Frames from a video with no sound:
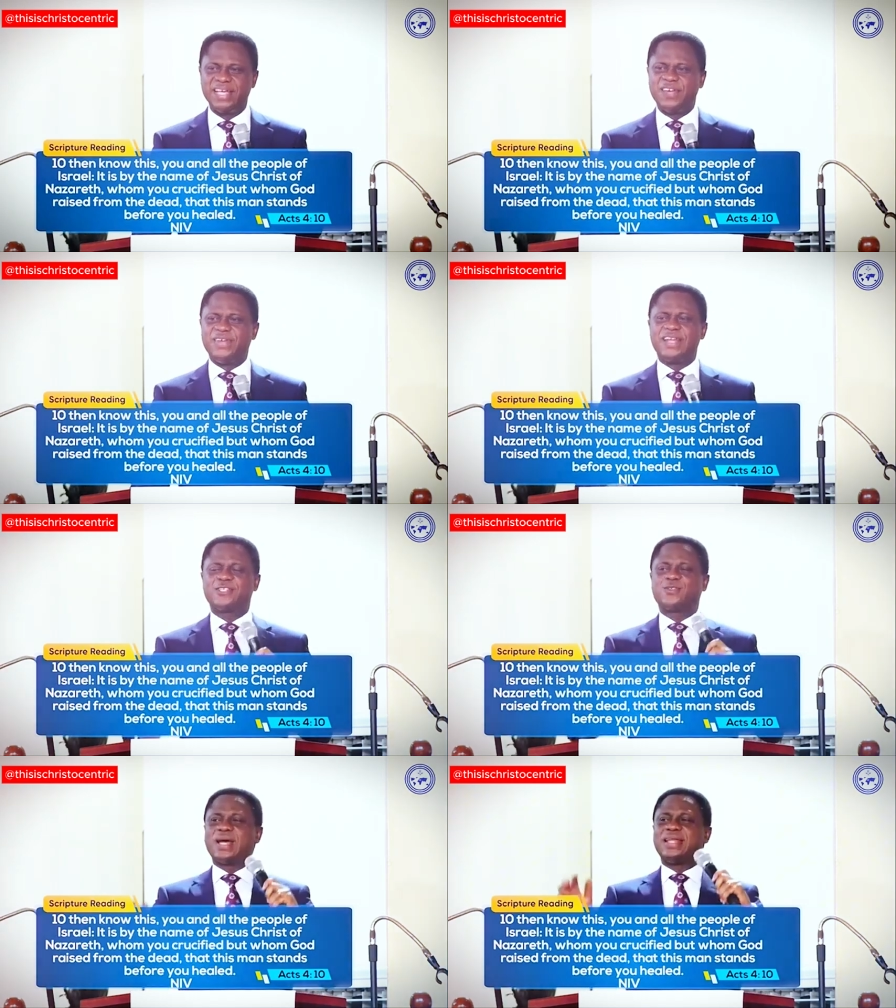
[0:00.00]
Even
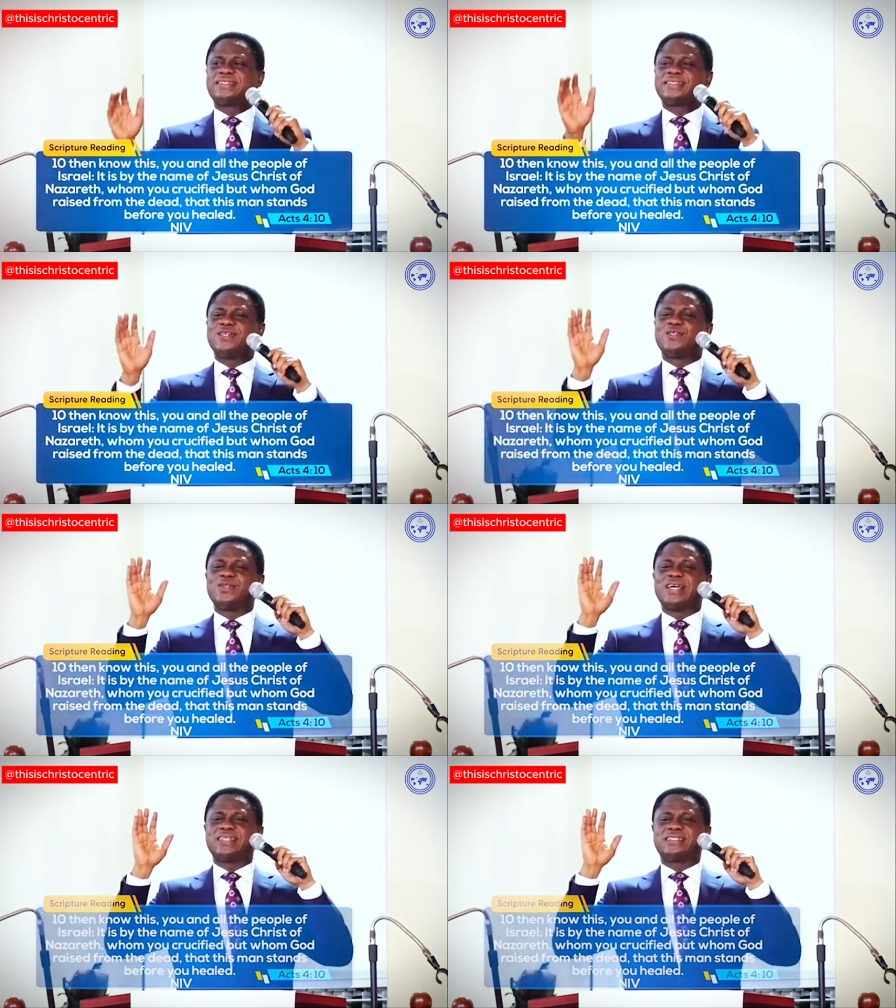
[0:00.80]
as you are listening to
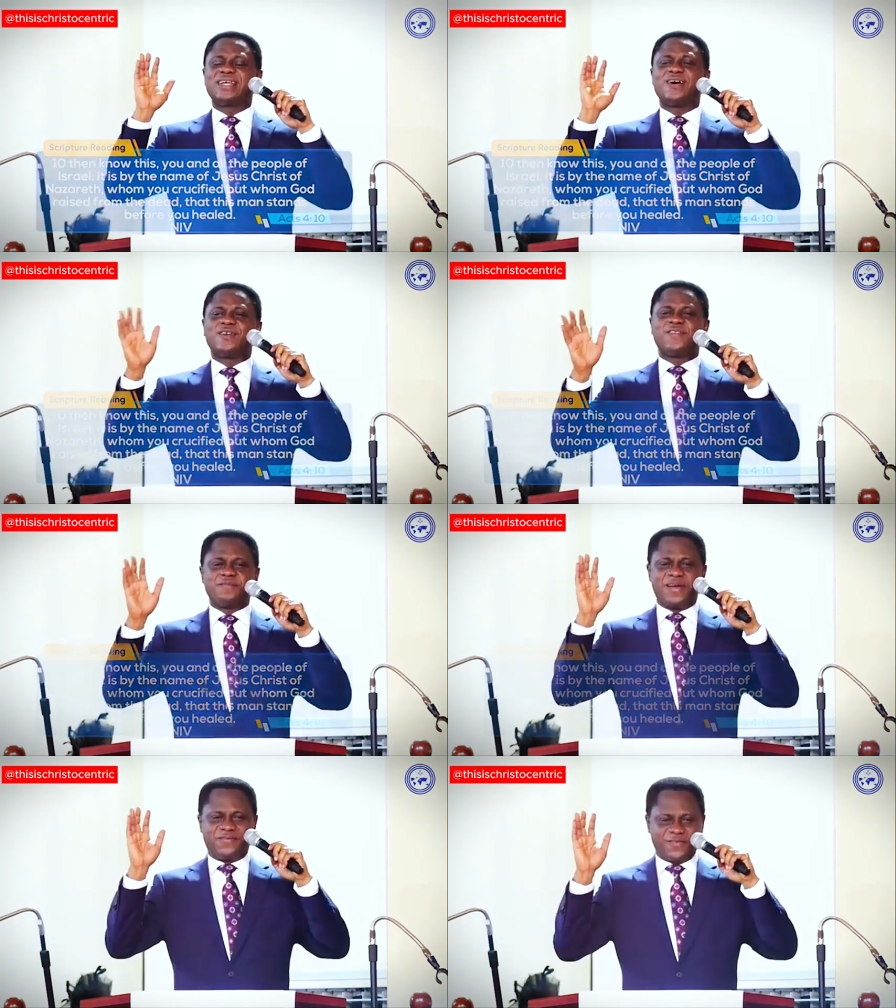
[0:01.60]
the sound of
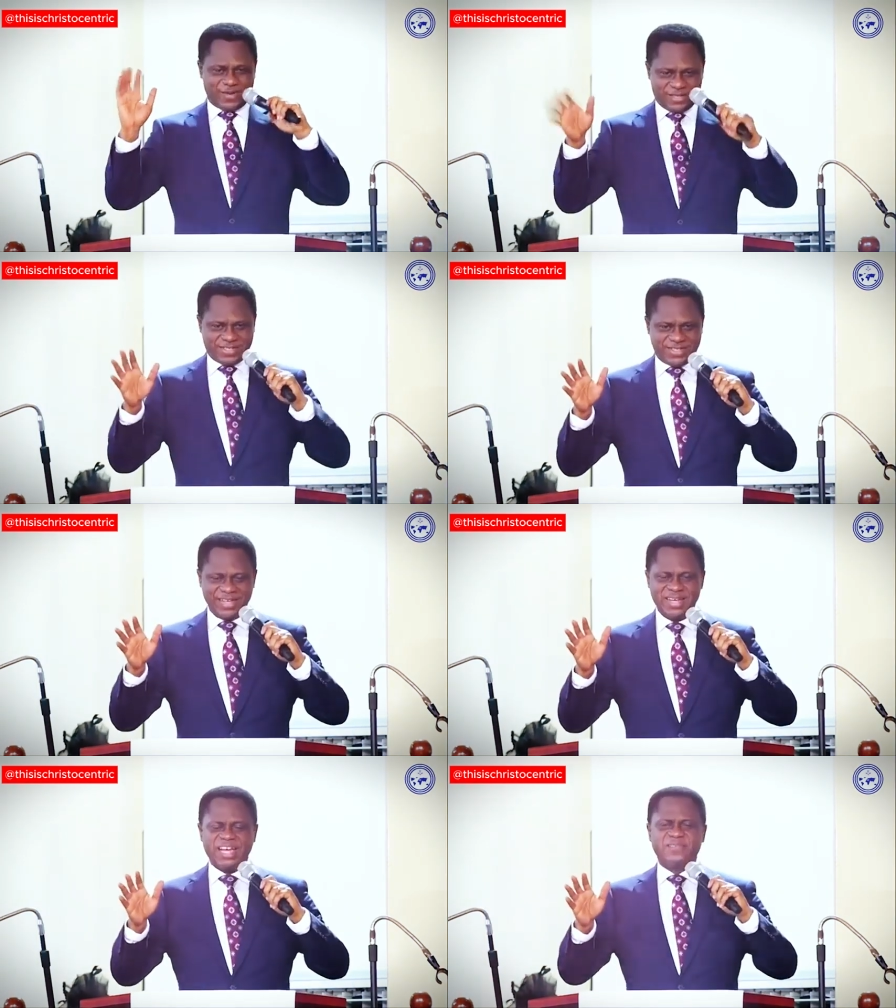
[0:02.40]
my voice,
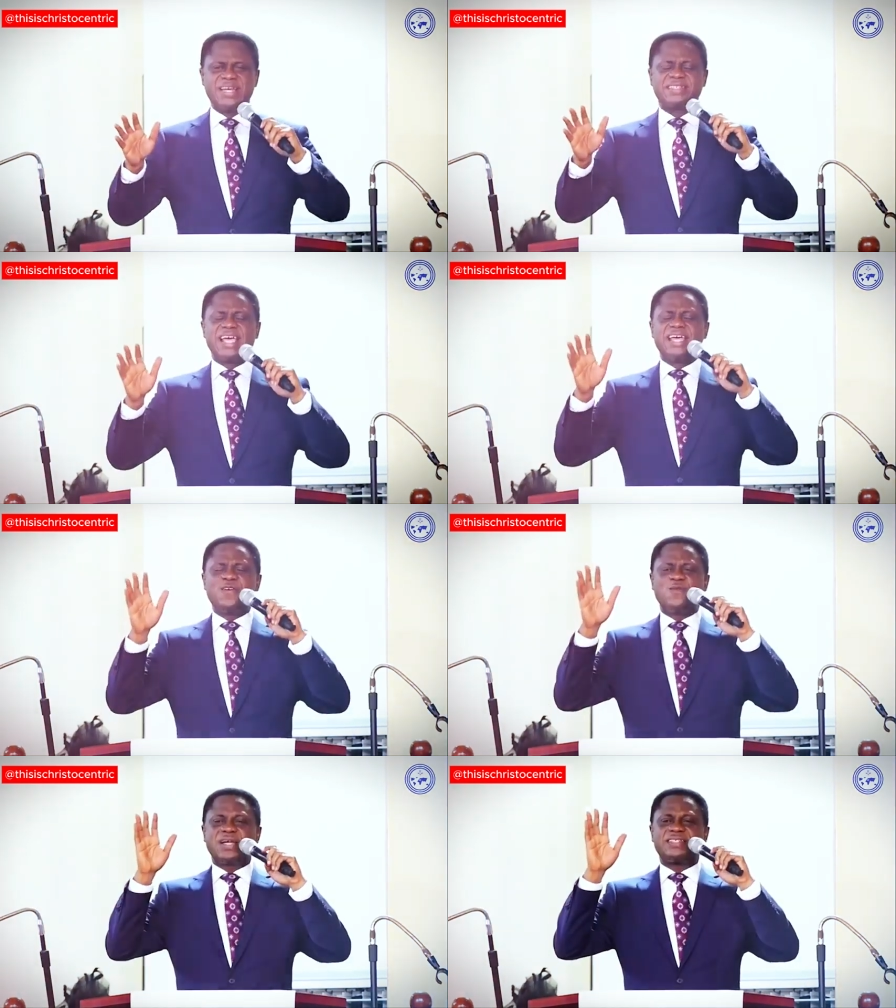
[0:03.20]
if there's
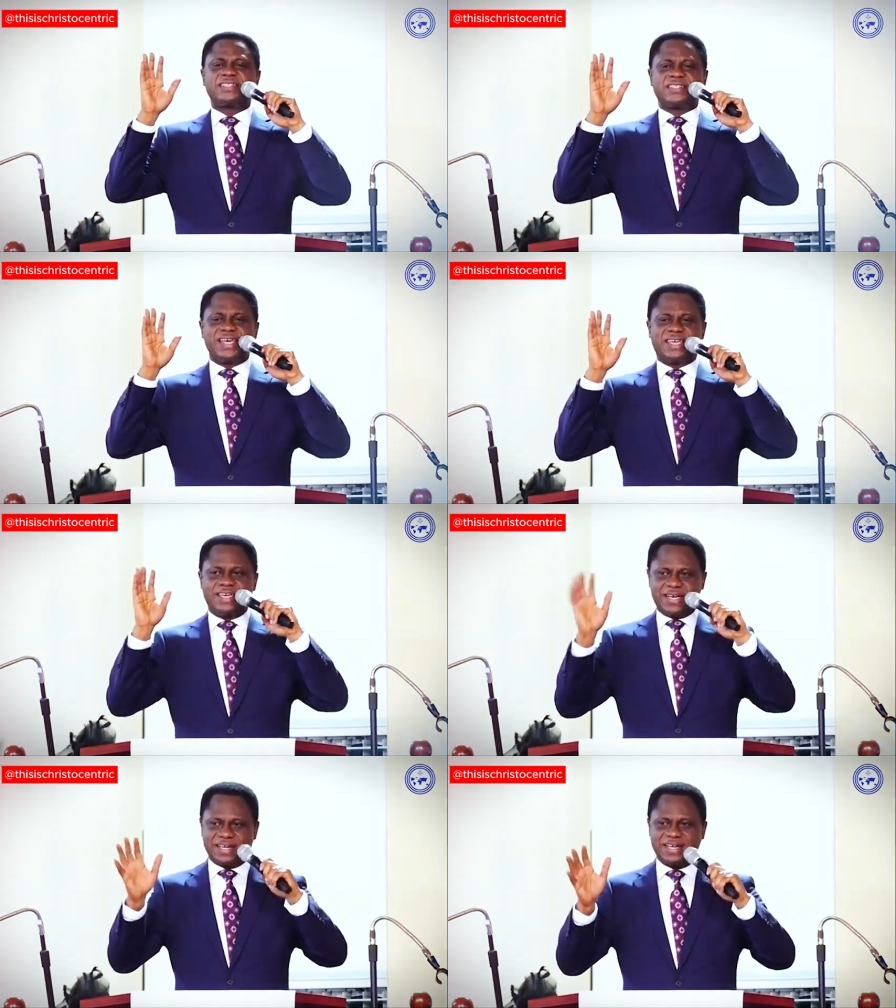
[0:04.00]
anyone sick
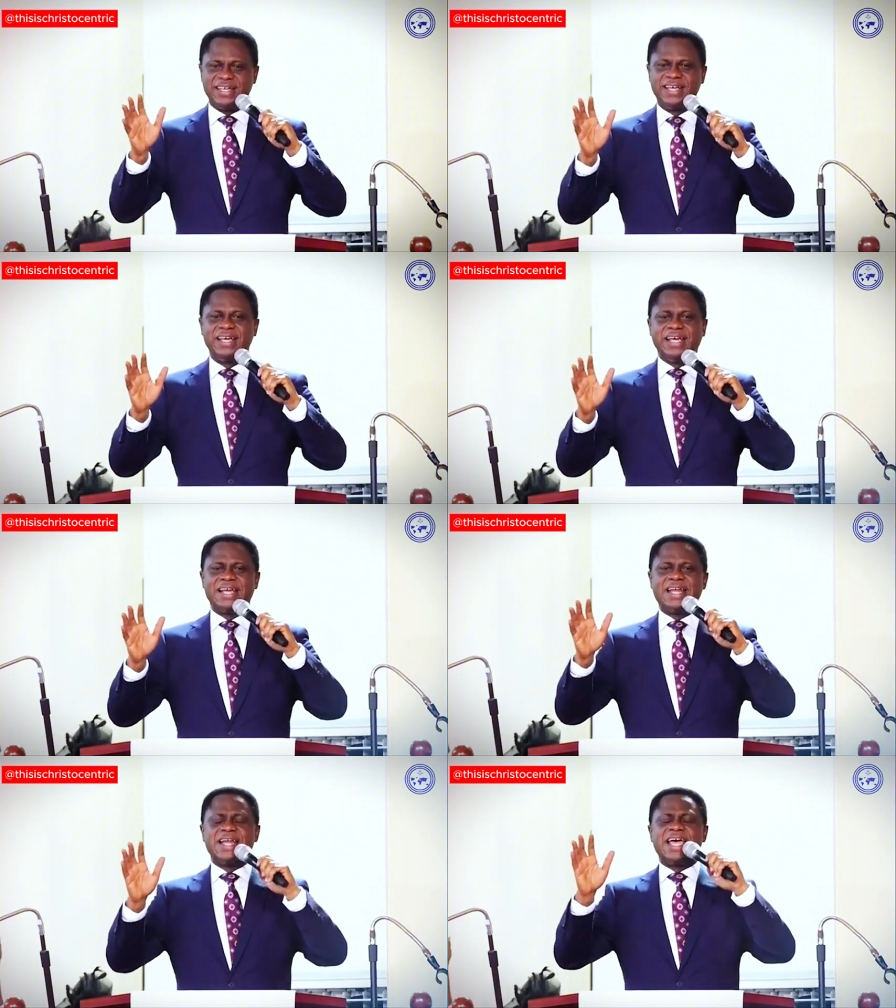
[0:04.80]
here, in
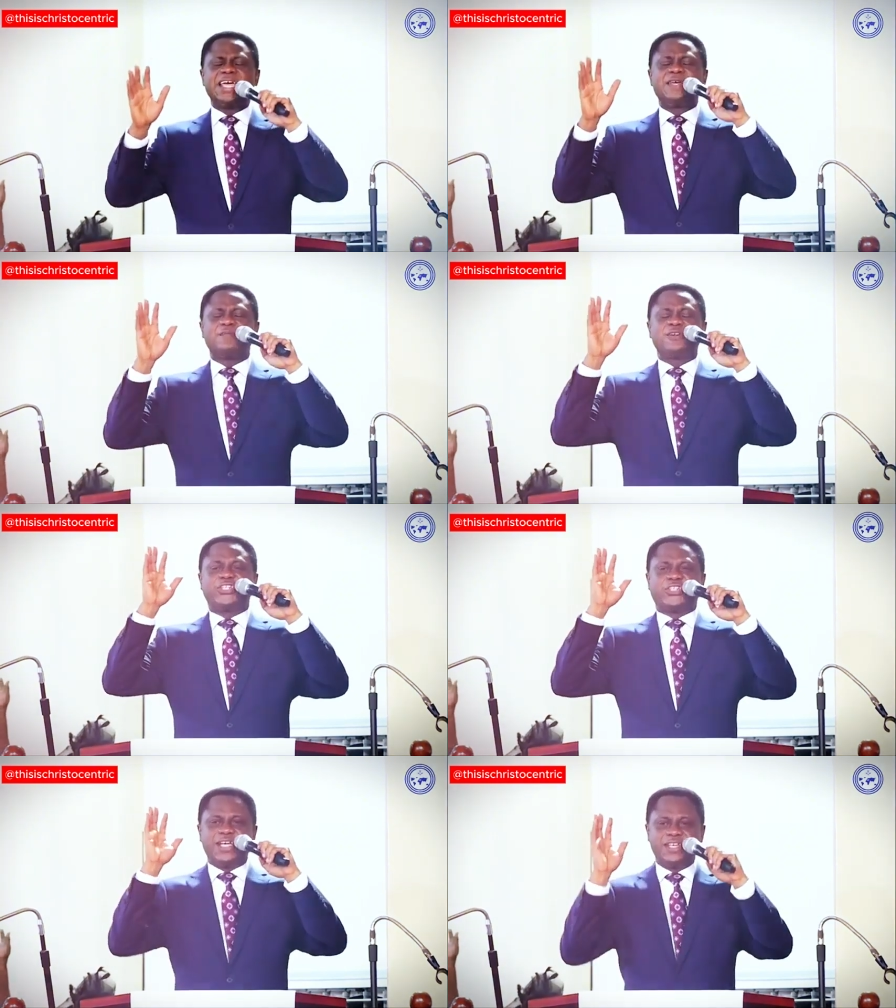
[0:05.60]
the name of
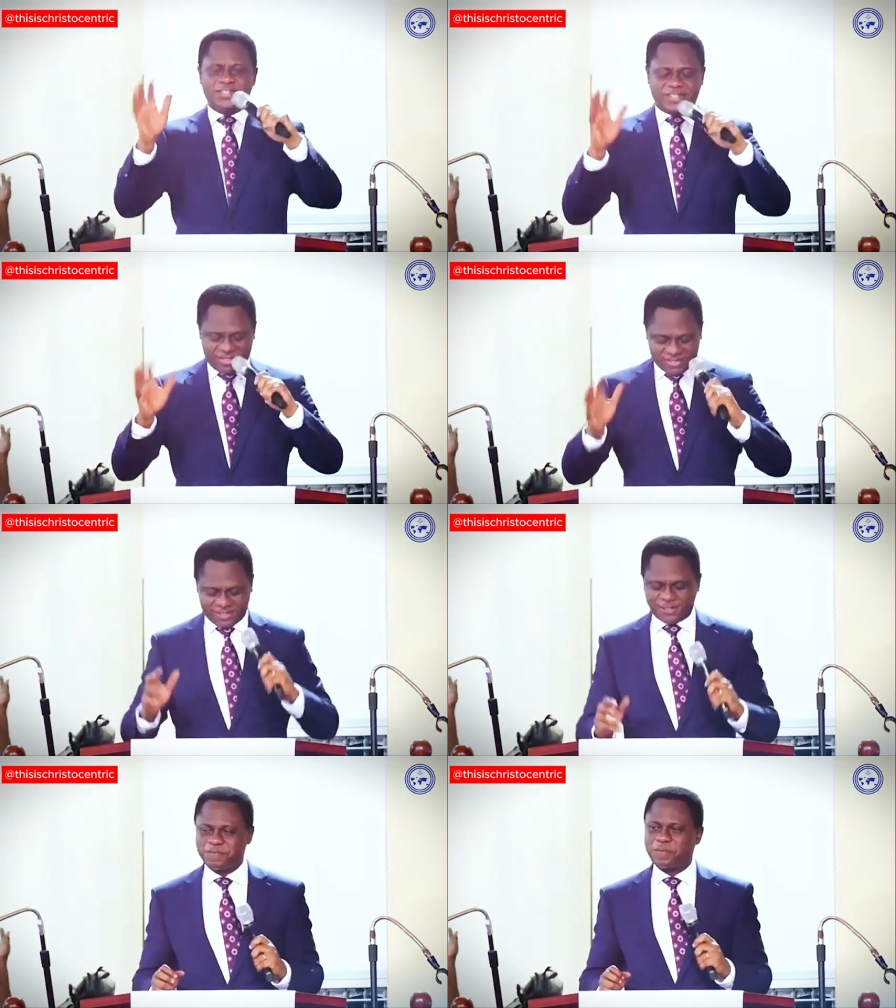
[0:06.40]

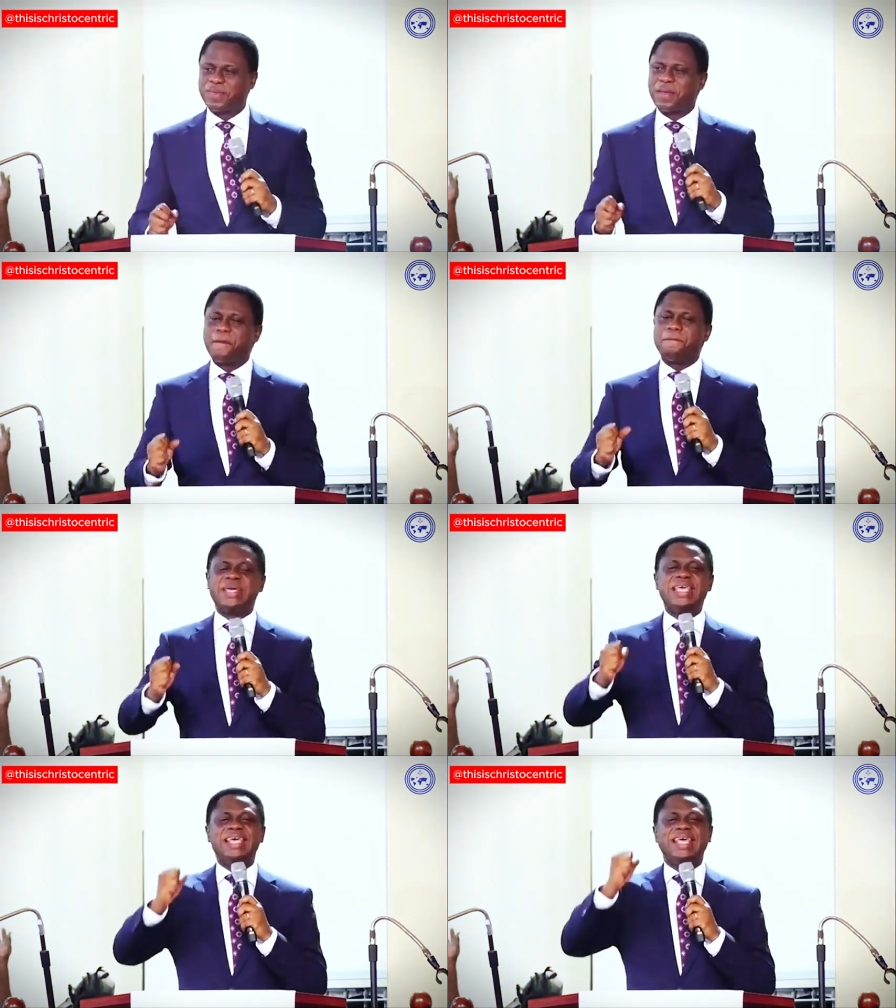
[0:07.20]
Jesus,
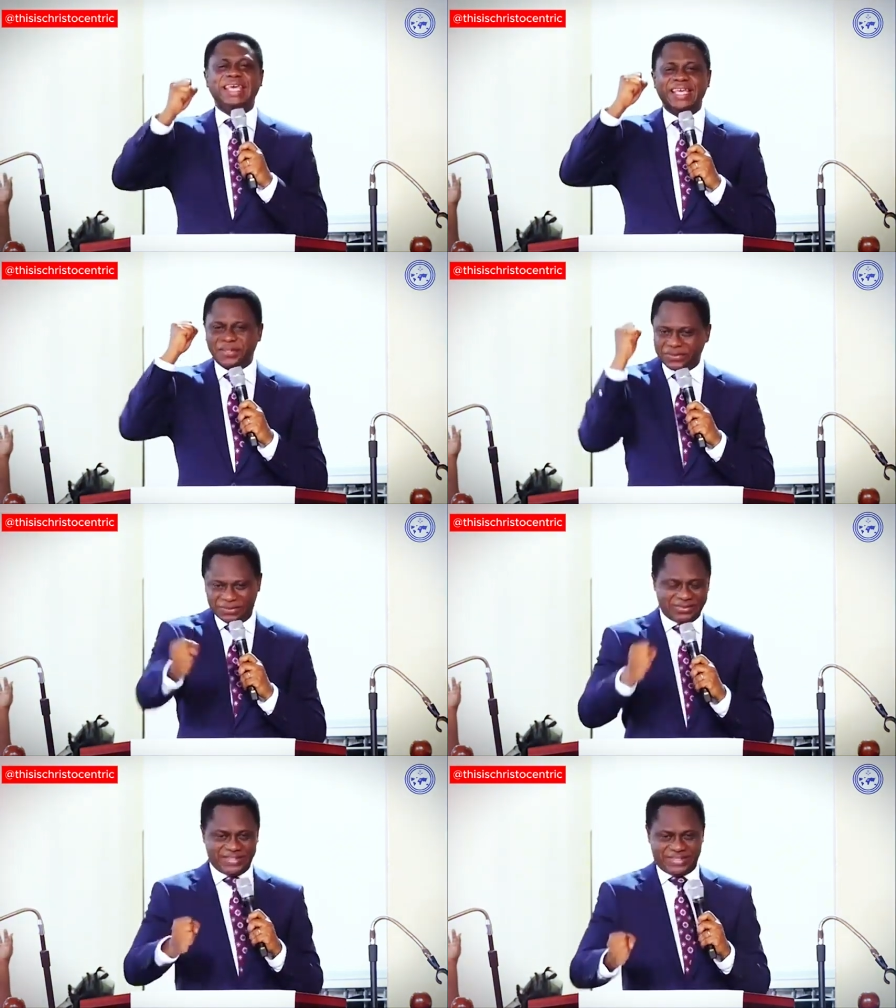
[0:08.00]
be
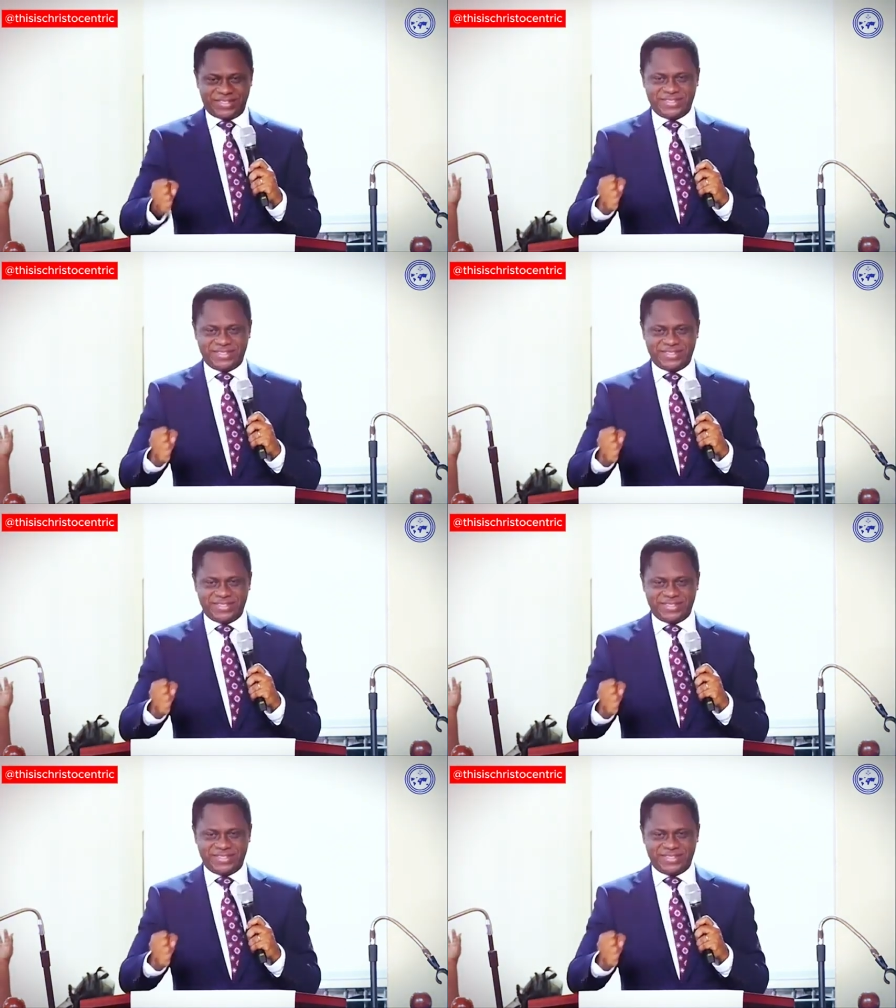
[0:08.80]
healed.